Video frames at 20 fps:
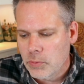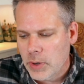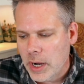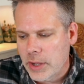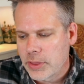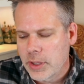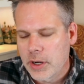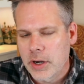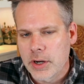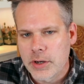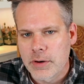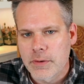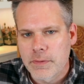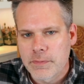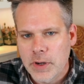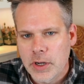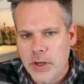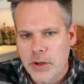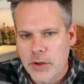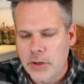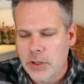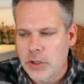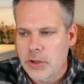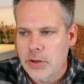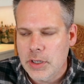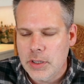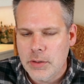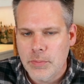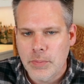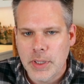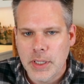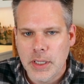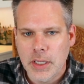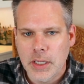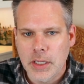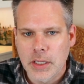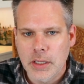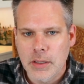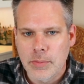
right there on your phone you can be